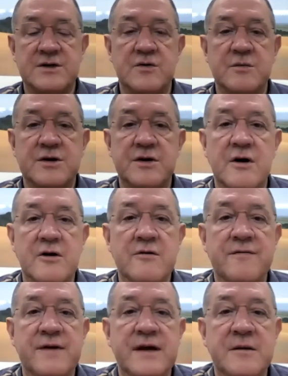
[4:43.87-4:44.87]

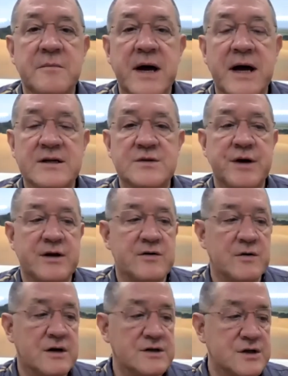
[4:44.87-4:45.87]
chromatography and mass
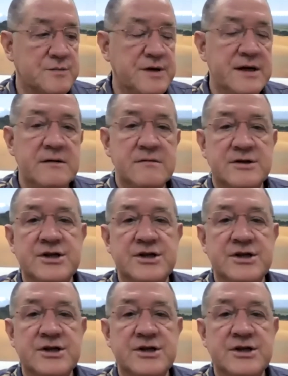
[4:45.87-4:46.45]
spectroscopy,